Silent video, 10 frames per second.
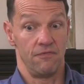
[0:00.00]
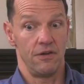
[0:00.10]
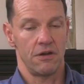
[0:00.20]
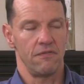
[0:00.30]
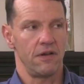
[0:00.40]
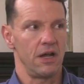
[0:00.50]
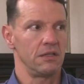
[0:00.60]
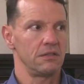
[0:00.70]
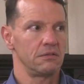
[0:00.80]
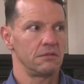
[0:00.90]
very
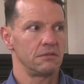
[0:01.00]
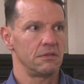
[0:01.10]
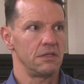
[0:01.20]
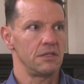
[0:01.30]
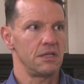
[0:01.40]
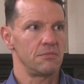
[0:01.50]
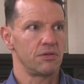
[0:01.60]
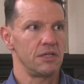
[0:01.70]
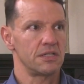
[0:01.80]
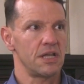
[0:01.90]
violent and
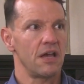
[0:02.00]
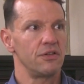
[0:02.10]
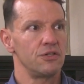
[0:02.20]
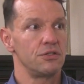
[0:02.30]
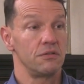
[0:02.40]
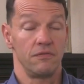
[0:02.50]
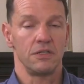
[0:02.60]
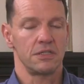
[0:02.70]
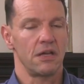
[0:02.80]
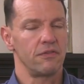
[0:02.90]
pretty savage, very
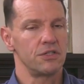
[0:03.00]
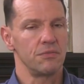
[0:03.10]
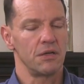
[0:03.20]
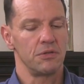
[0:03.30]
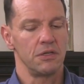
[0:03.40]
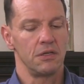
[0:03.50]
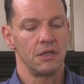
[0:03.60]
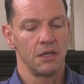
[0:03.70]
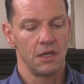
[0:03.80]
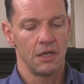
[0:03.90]
savage in my opinion,
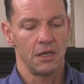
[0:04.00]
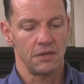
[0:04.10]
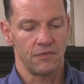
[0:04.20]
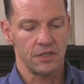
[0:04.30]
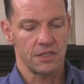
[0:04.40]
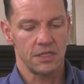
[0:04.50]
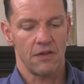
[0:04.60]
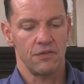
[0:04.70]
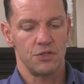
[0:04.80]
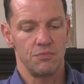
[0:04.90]
a very
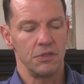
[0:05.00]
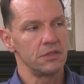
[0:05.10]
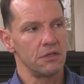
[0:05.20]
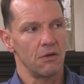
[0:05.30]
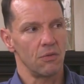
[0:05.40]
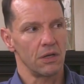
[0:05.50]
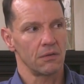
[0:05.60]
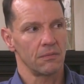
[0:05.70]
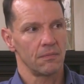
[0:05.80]
savage military wing.